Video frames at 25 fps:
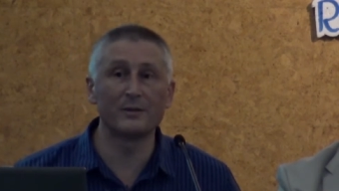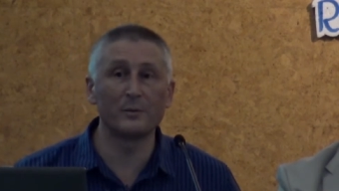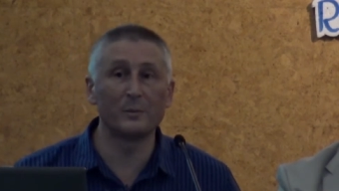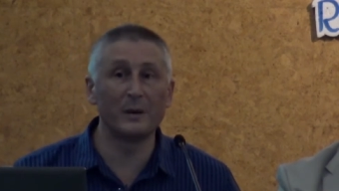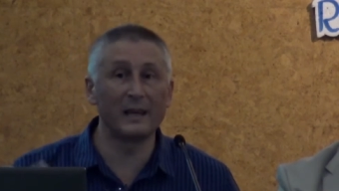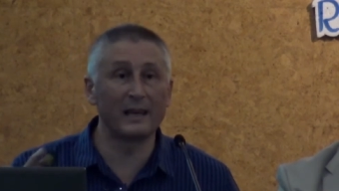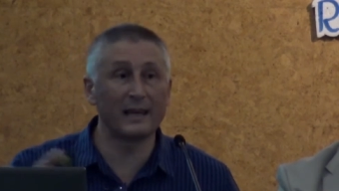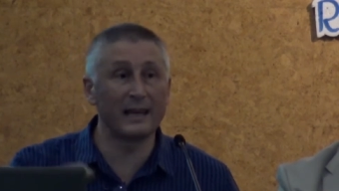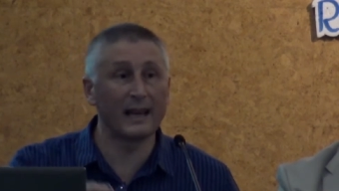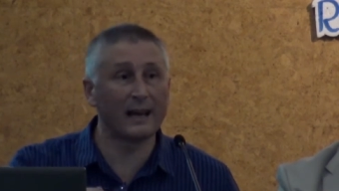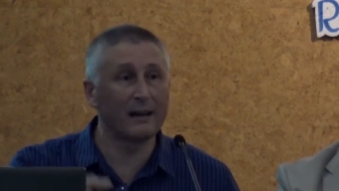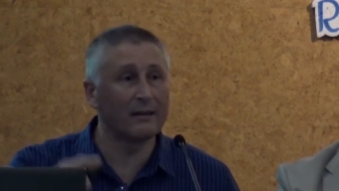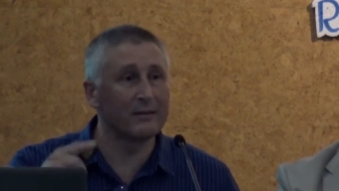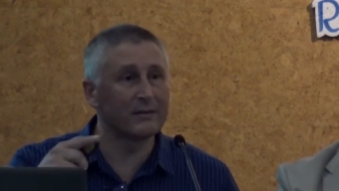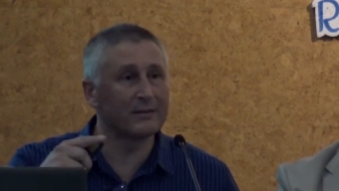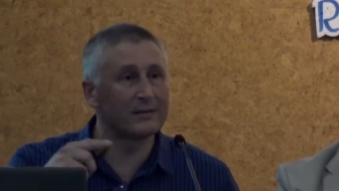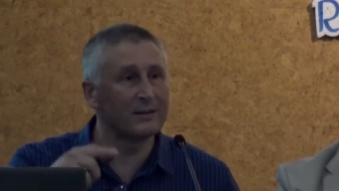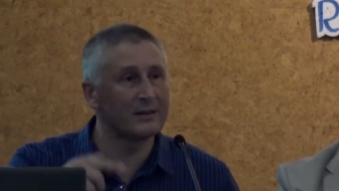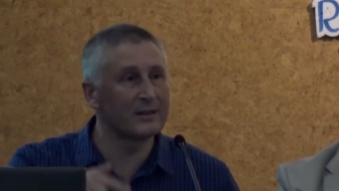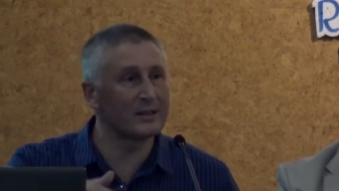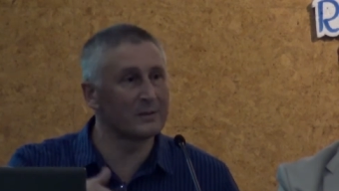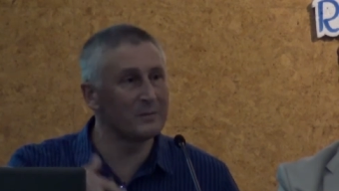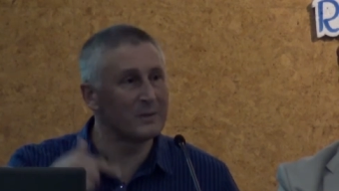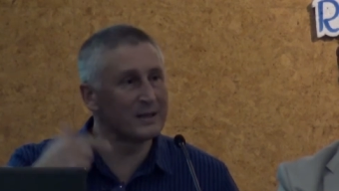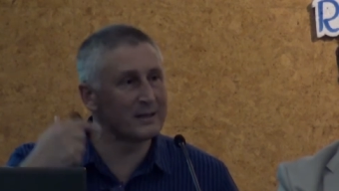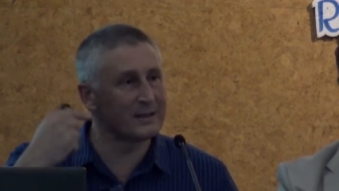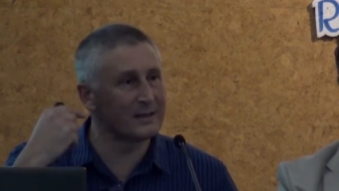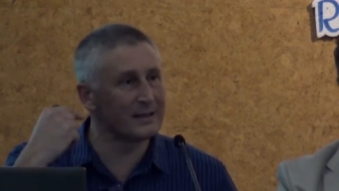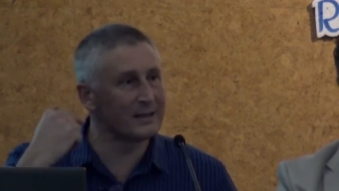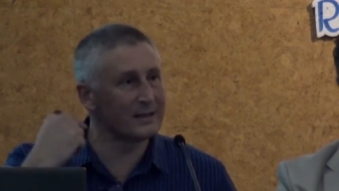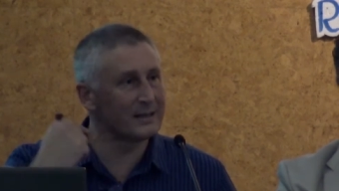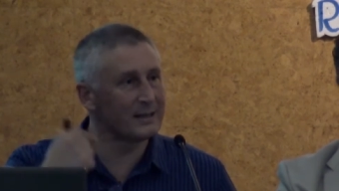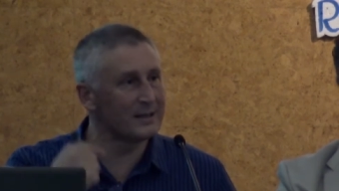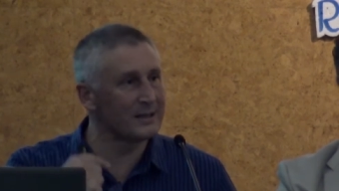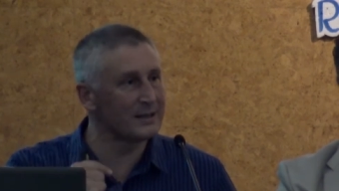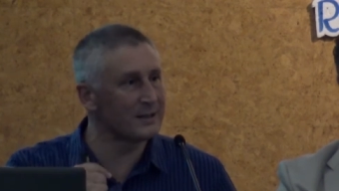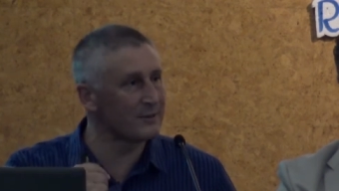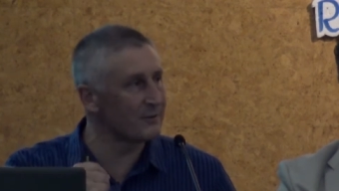and we cannot dismiss
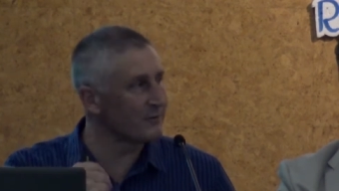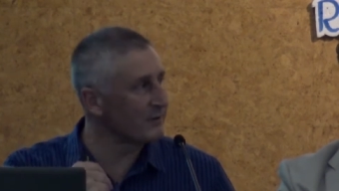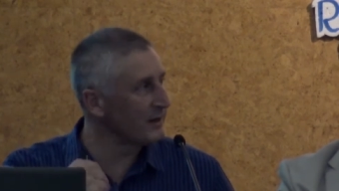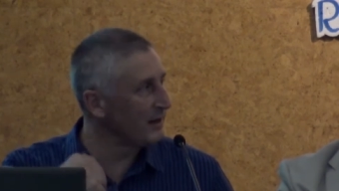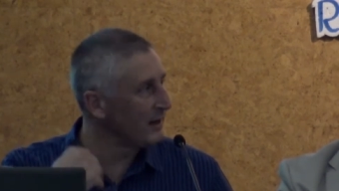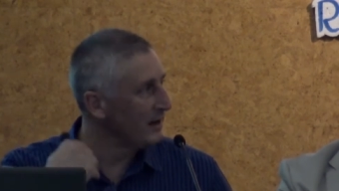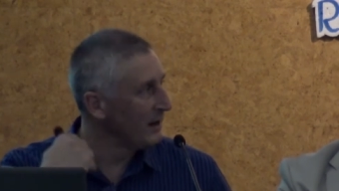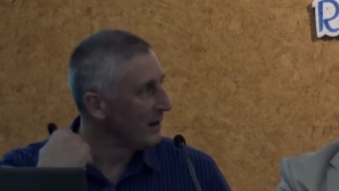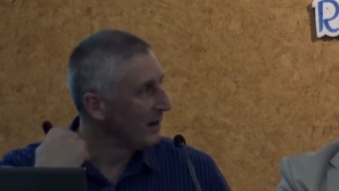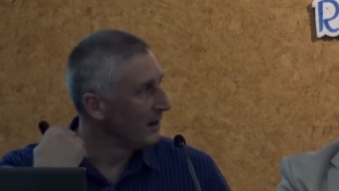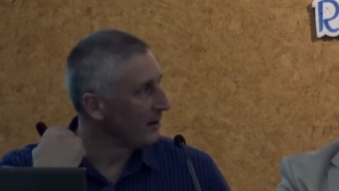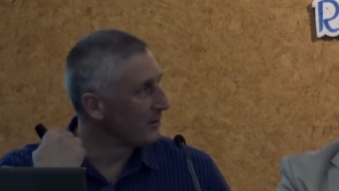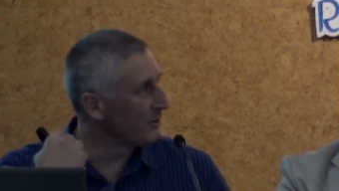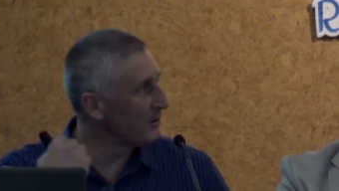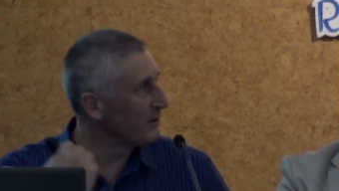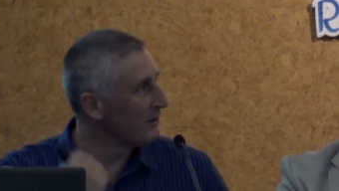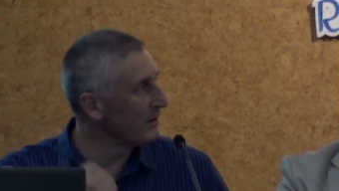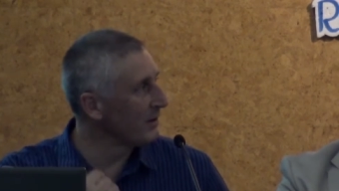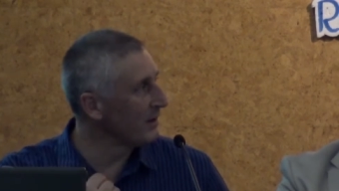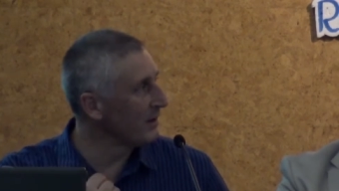this history too